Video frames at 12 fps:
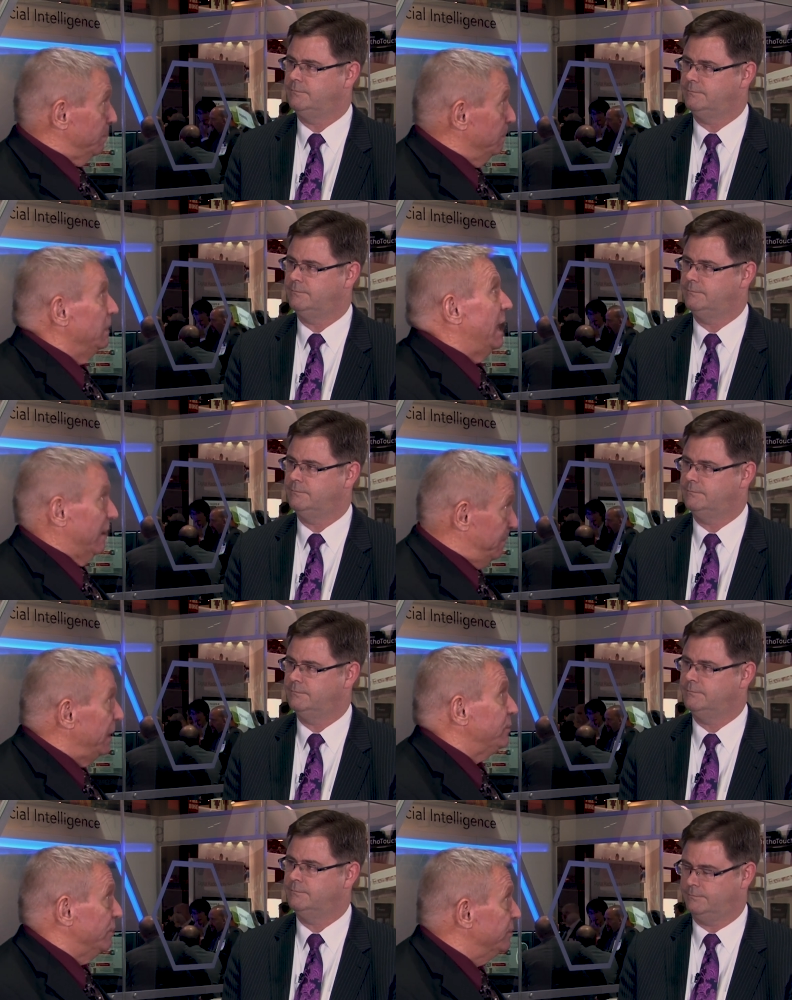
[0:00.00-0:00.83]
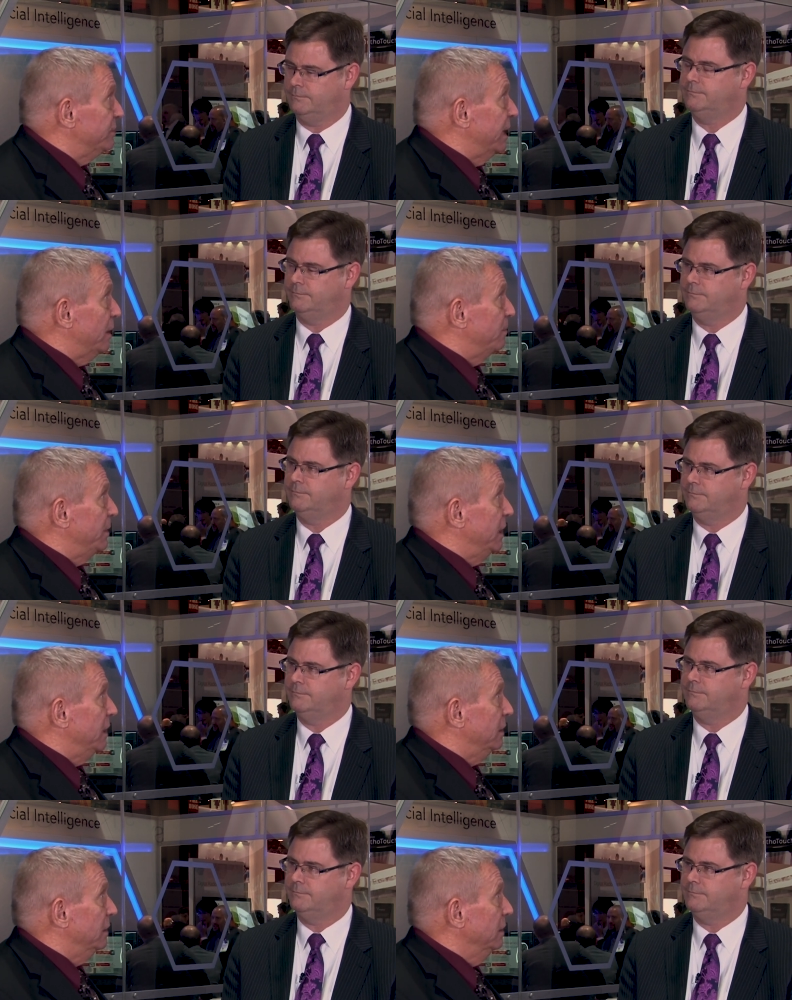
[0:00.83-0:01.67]
Speaker 1: a lot of pictures that are
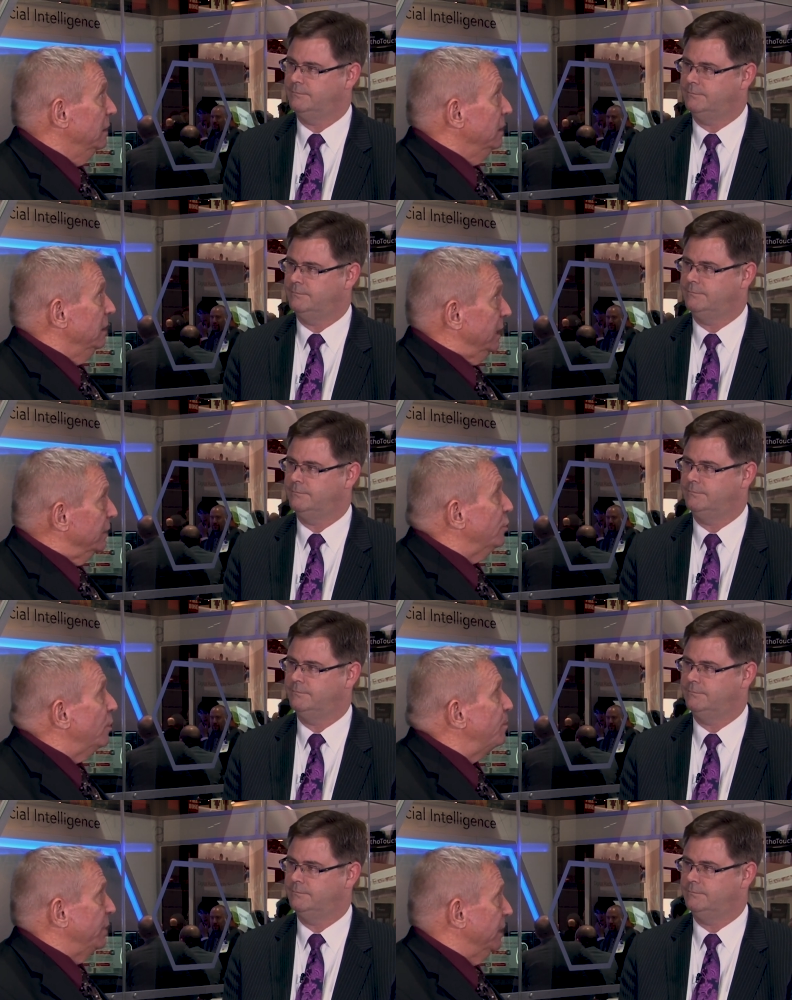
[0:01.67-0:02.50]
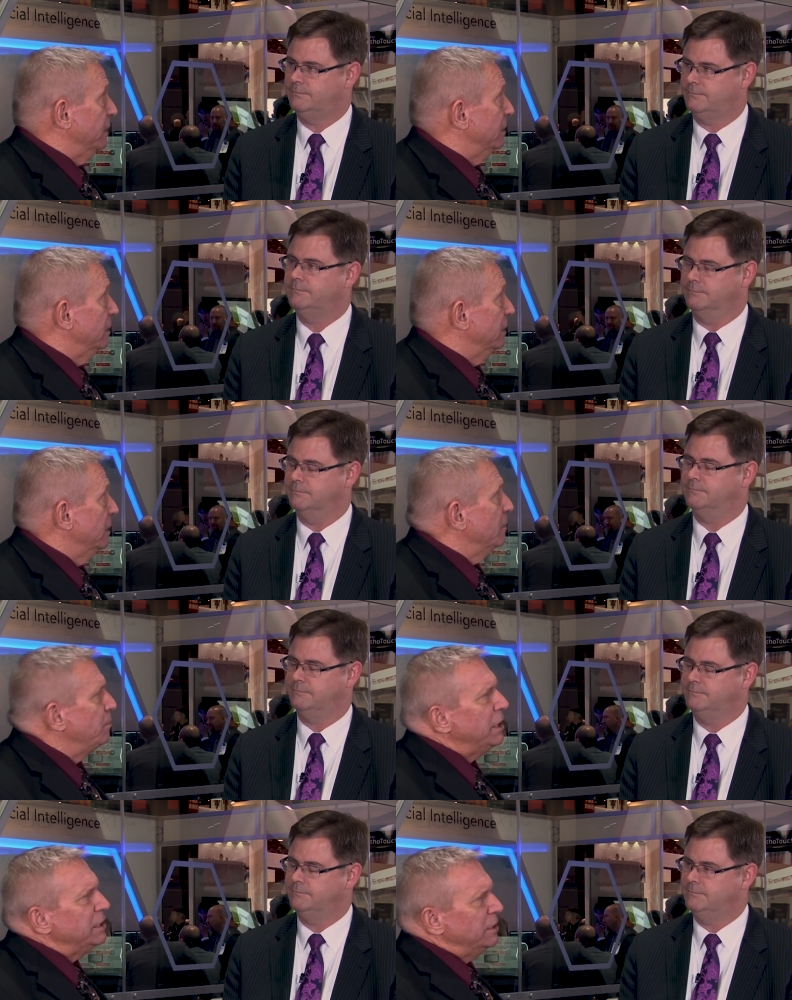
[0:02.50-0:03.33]
being interpreted.
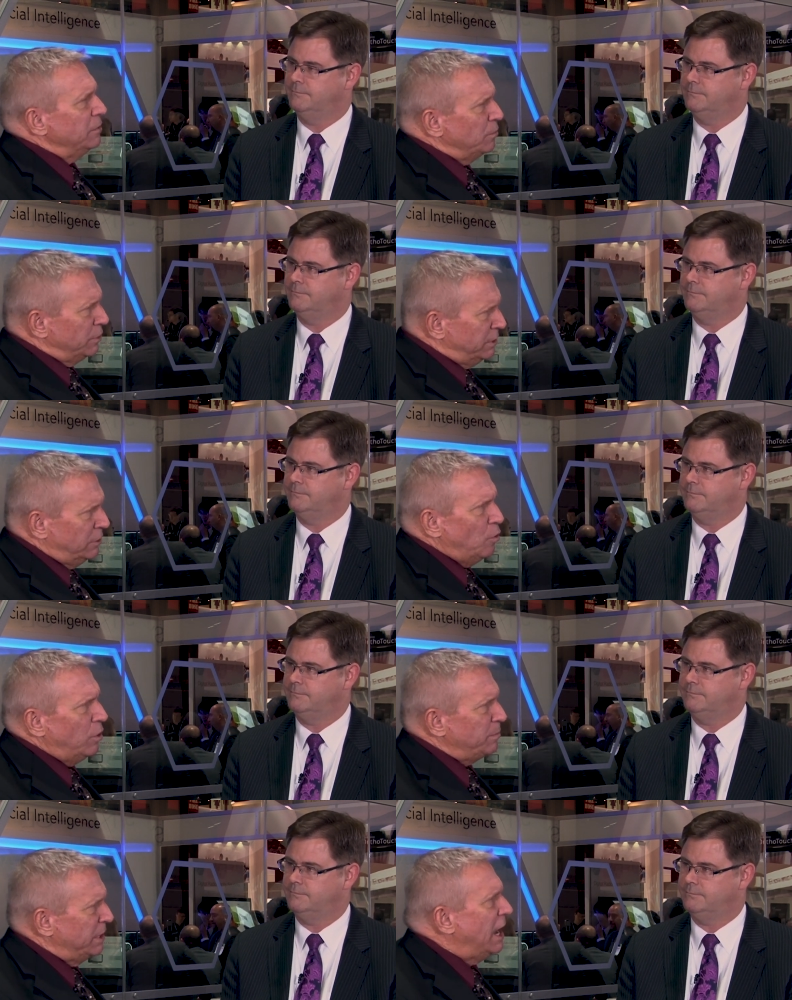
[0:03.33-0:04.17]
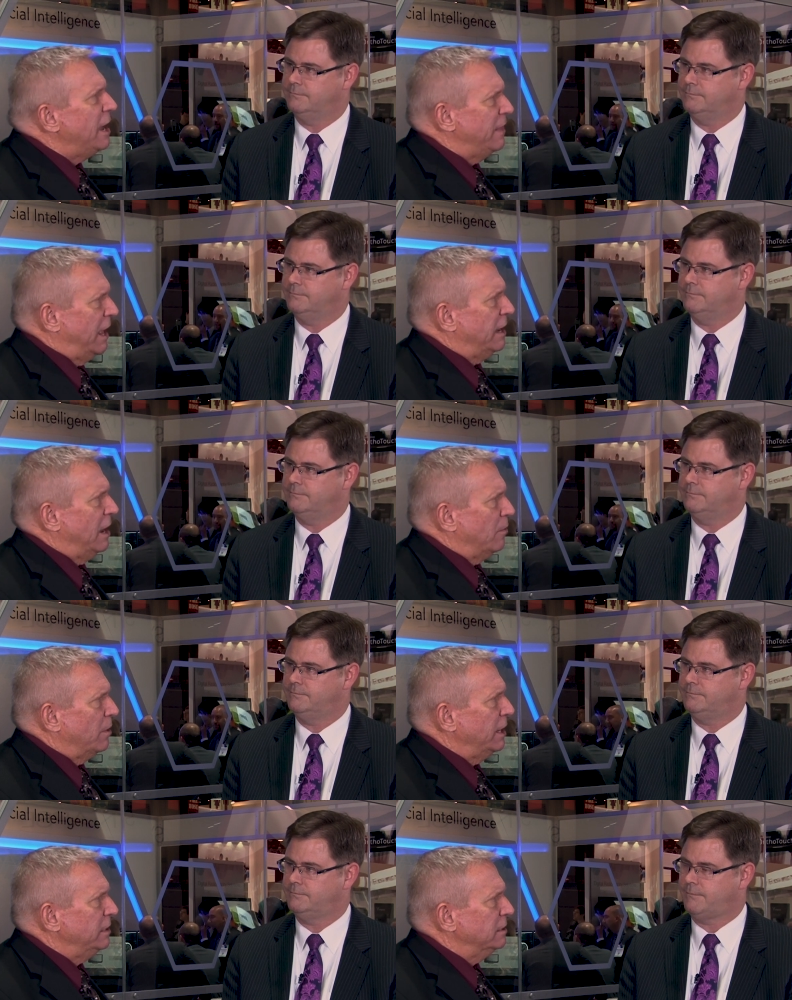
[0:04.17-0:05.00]
But we're going beyond that now,
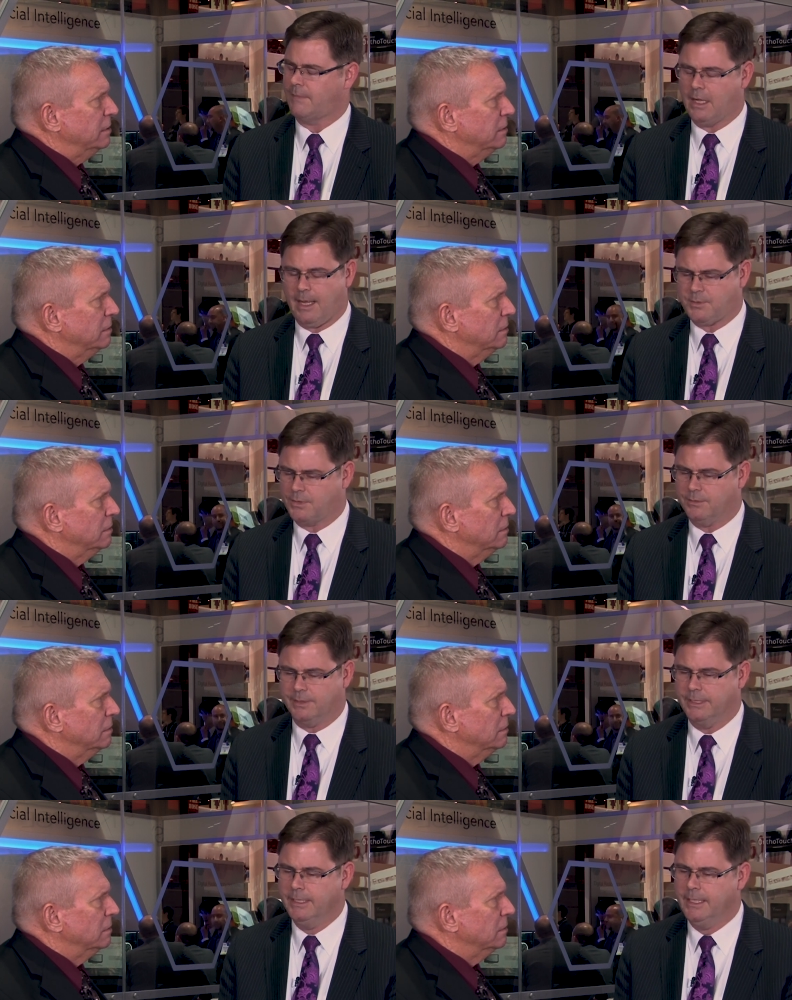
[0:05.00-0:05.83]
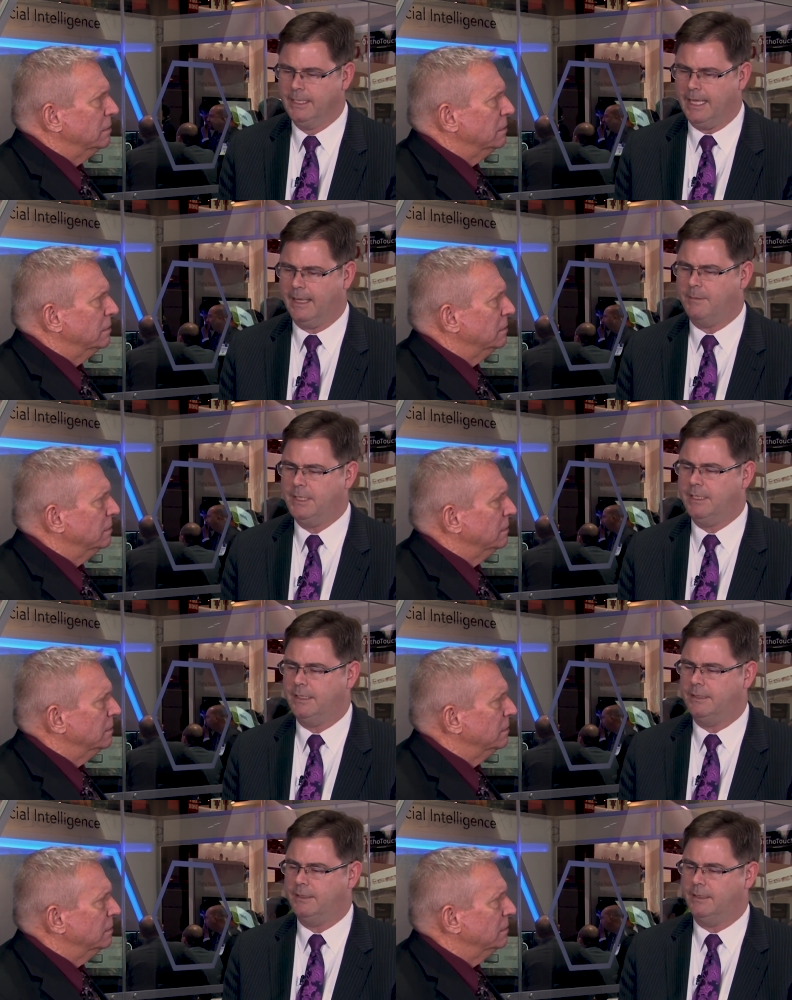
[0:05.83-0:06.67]
right? Oh, absolutely.
Speaker 2: Yeah, I mean,
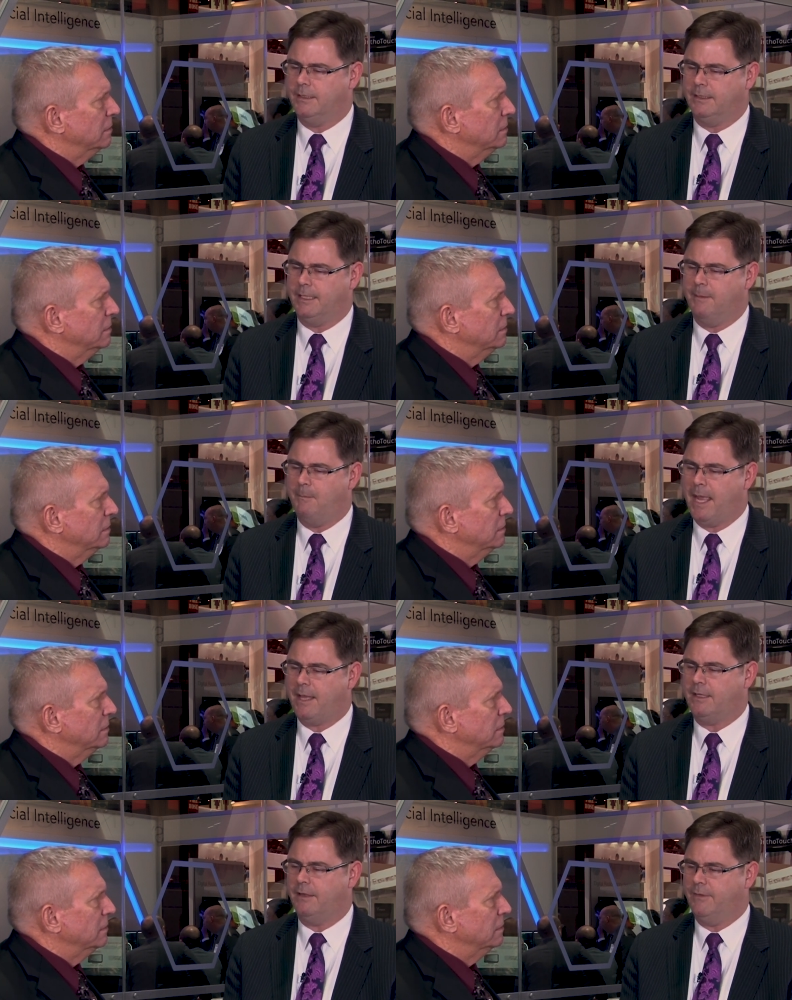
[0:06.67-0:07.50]
it, the, the amount